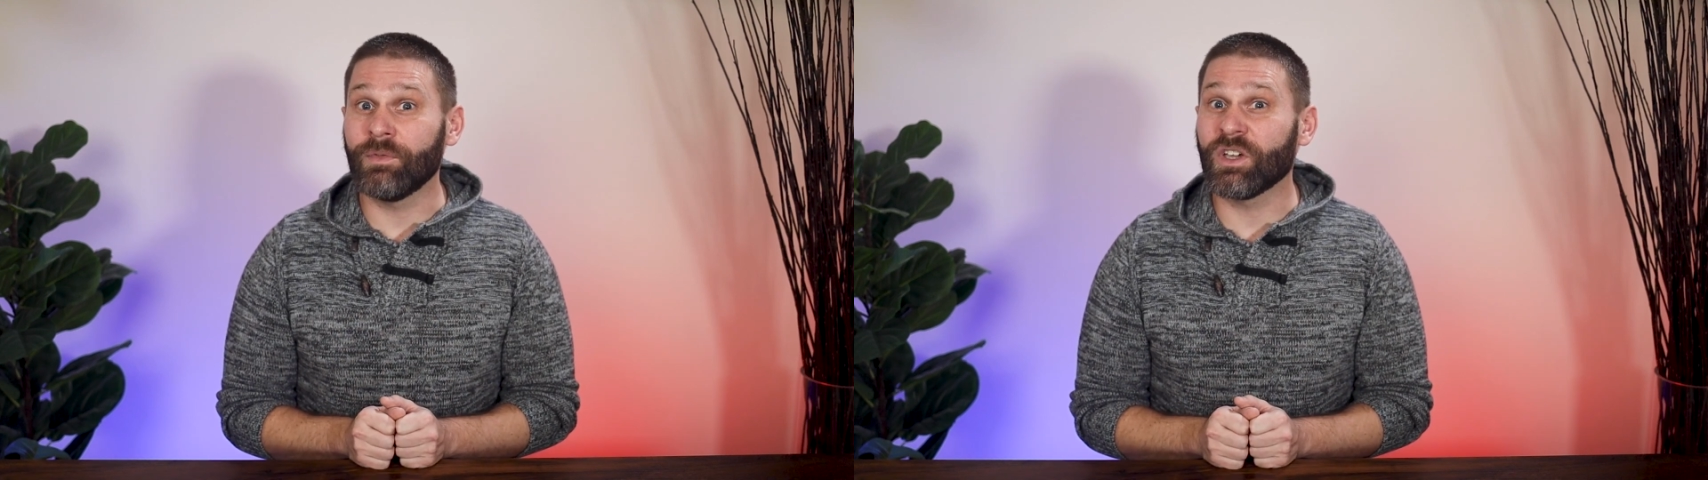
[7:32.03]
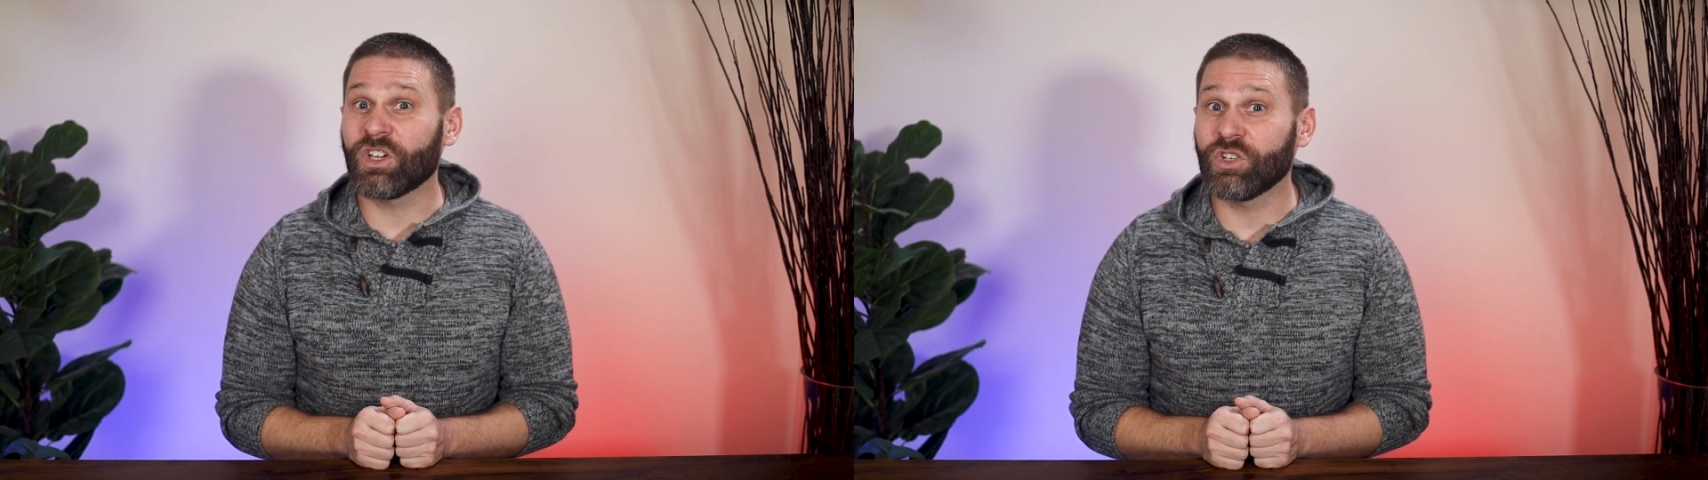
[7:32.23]

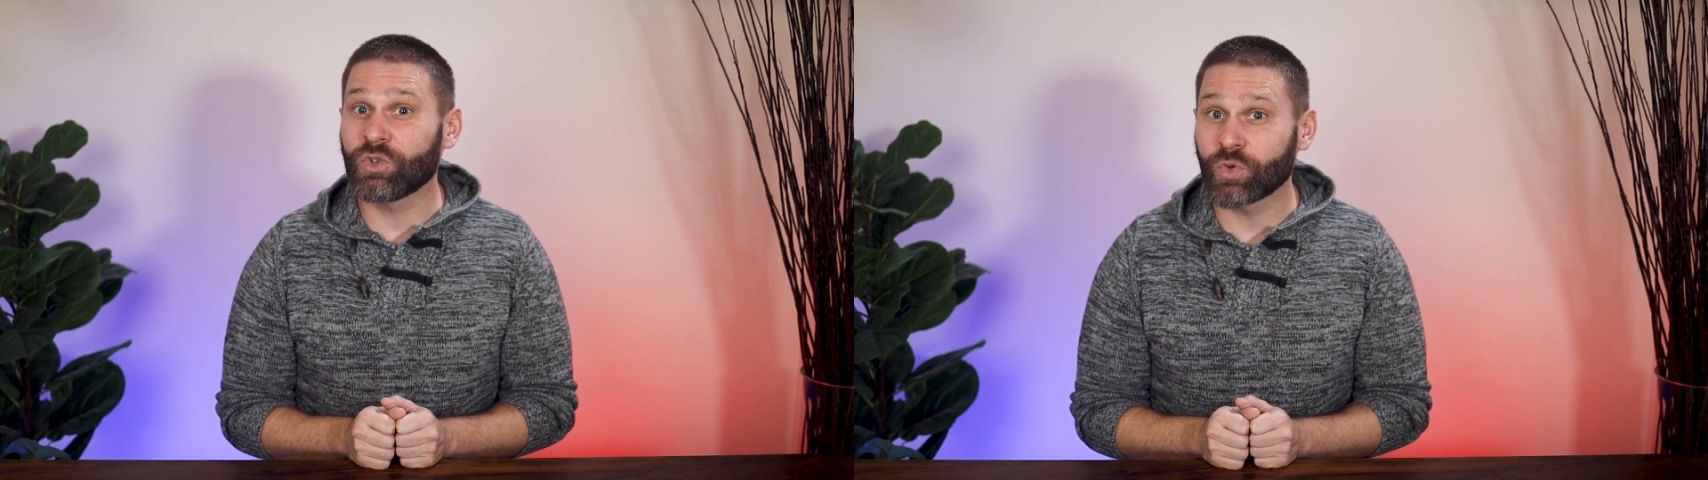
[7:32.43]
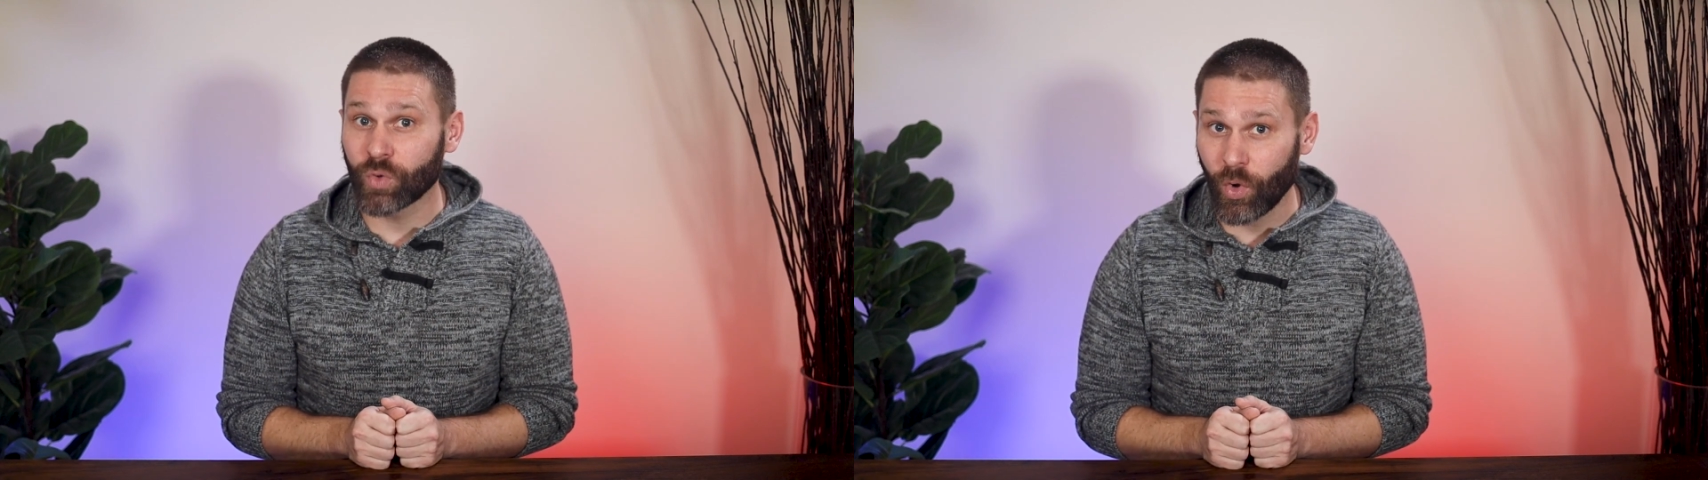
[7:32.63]
of the
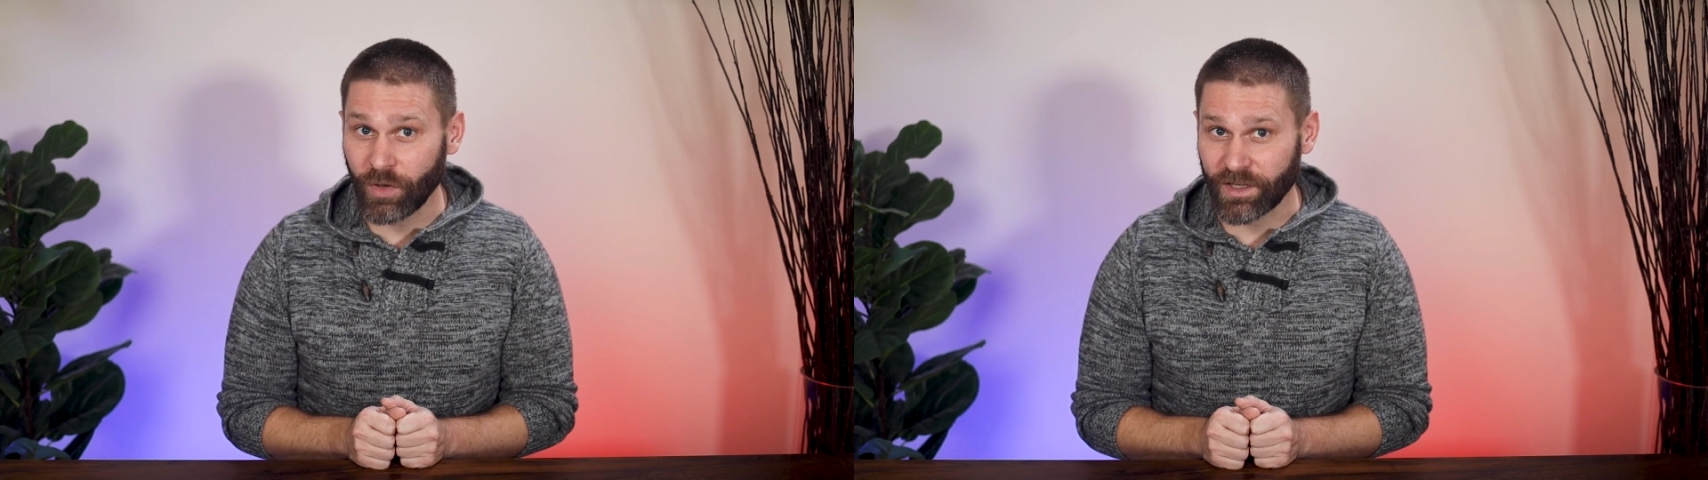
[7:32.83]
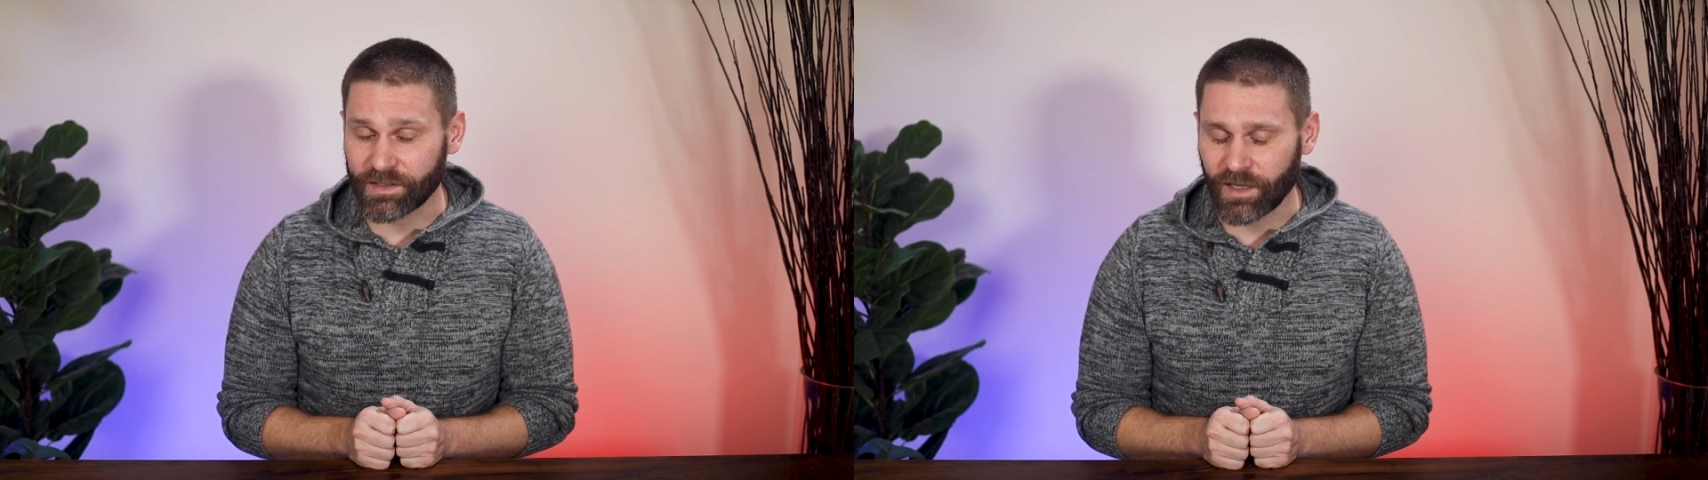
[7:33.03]

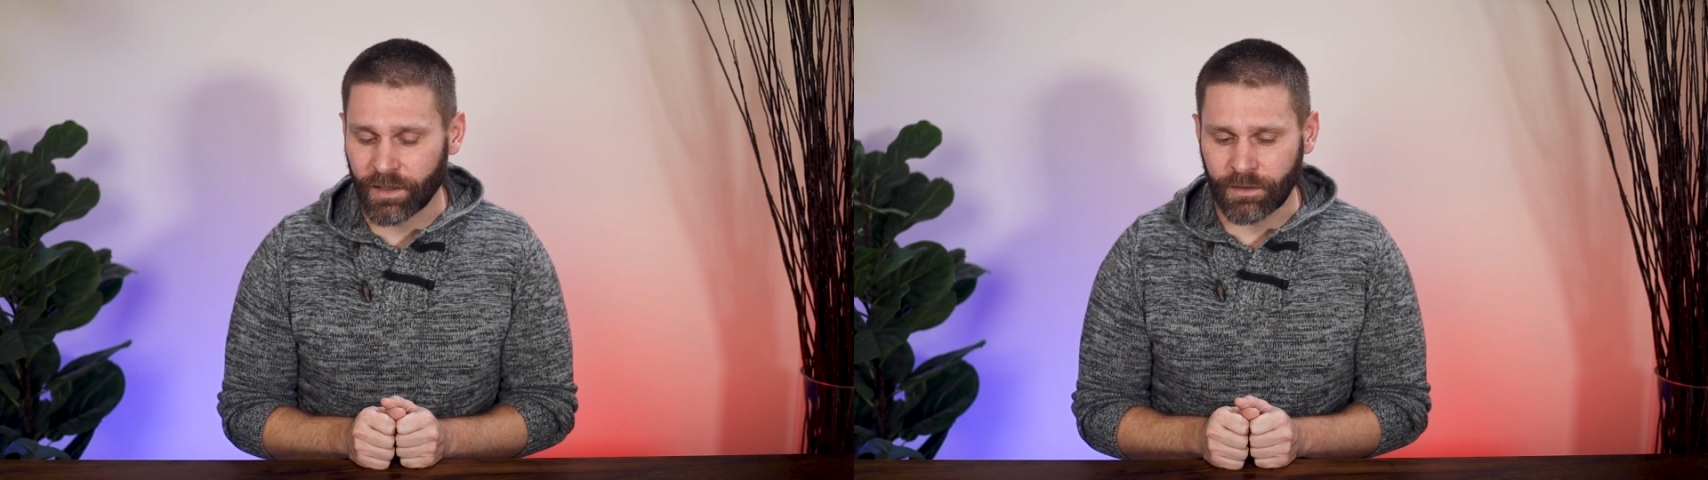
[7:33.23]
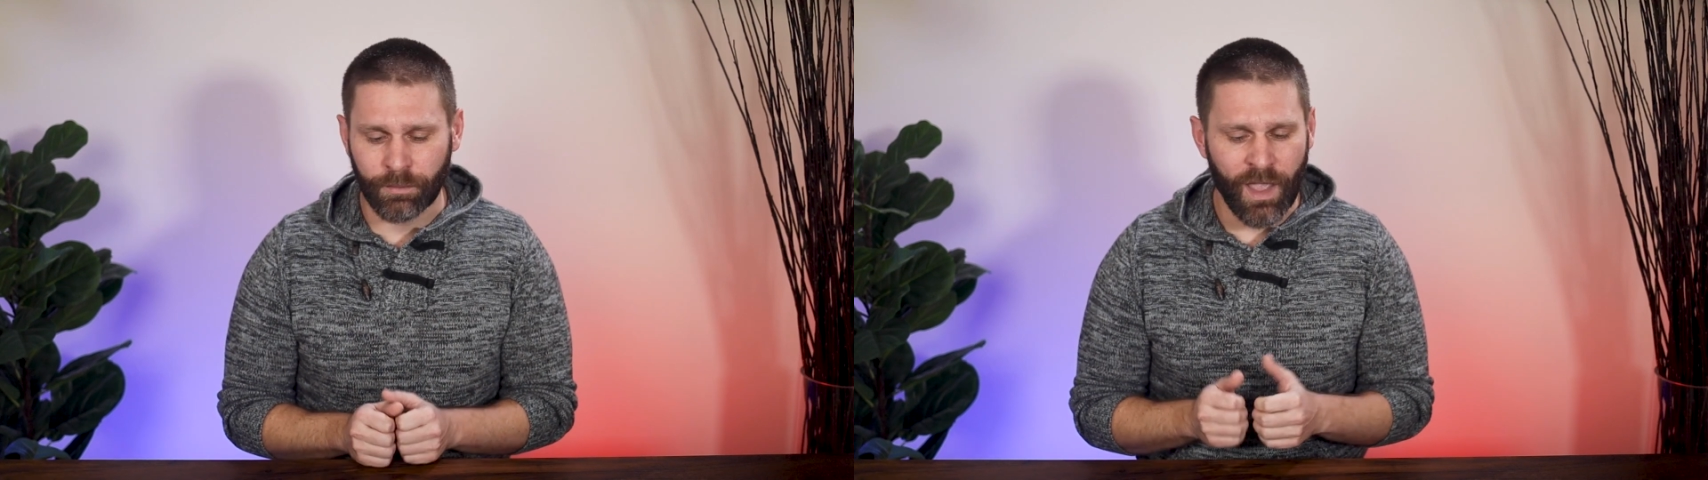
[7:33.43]
controlling
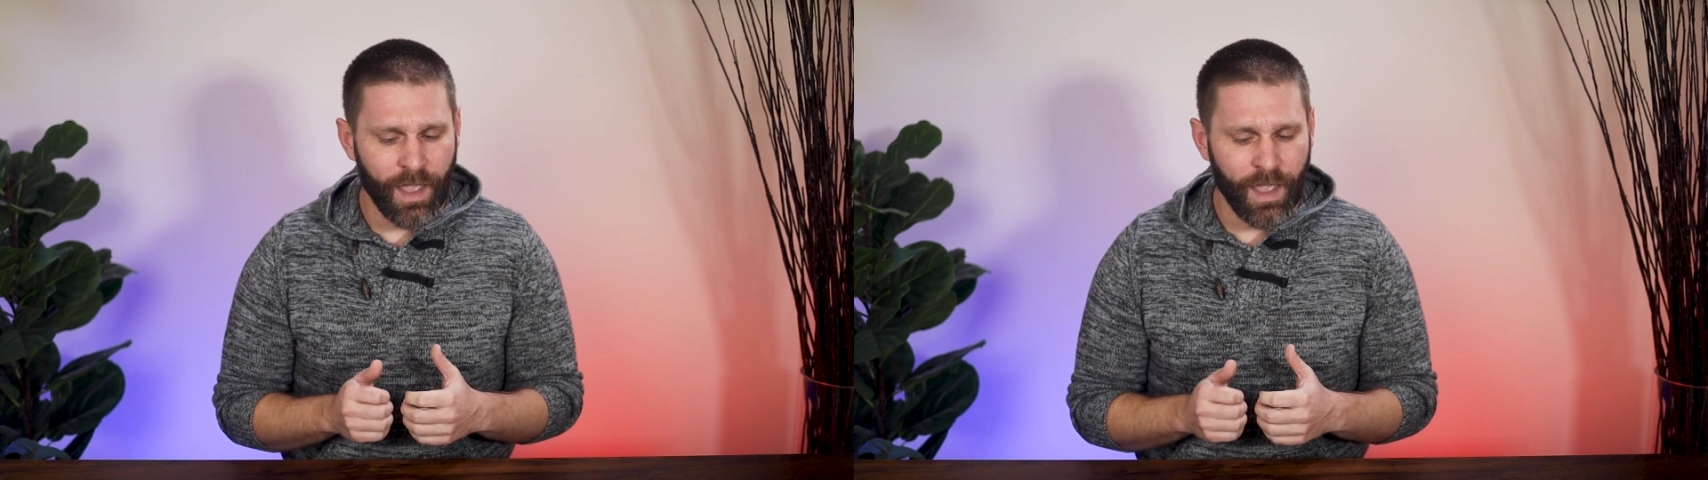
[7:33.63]
cycle.